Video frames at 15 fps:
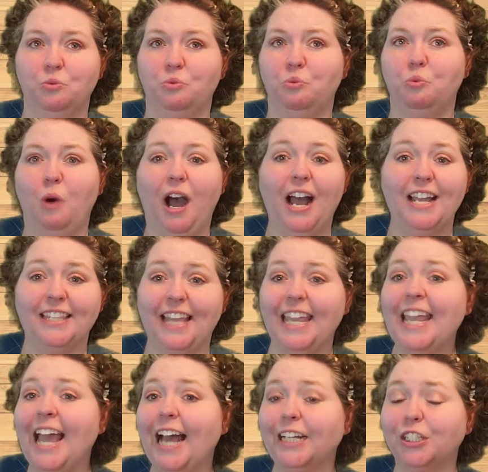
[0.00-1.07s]
why
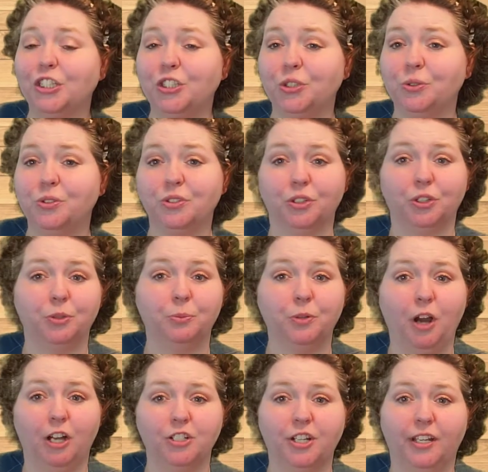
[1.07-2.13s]
they had to do certain
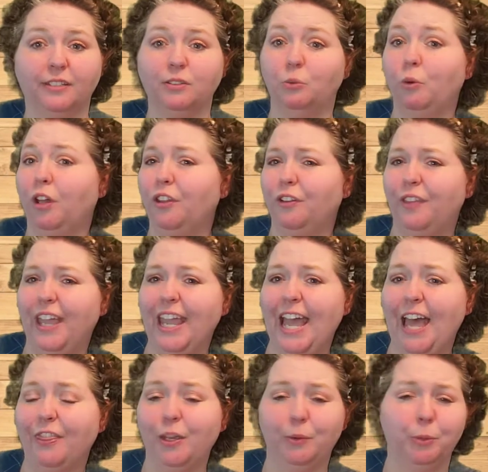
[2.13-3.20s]
projects and whether
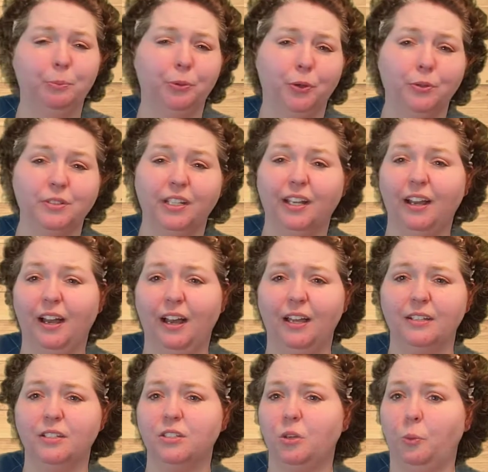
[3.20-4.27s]
there were pros and
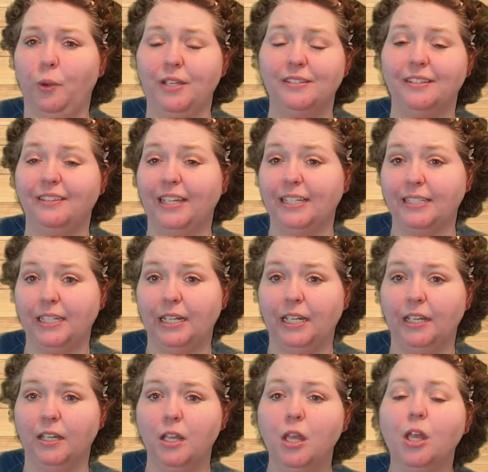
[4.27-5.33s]
cons to ways that they did
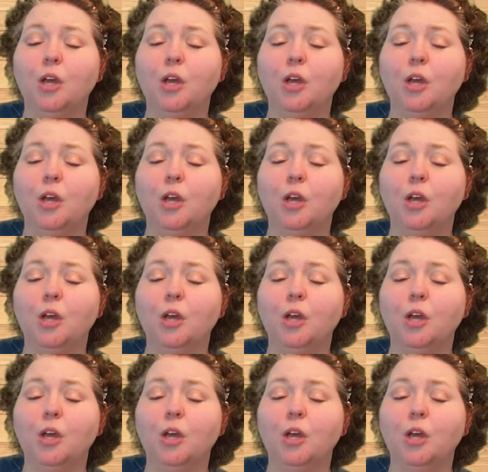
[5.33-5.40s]
it.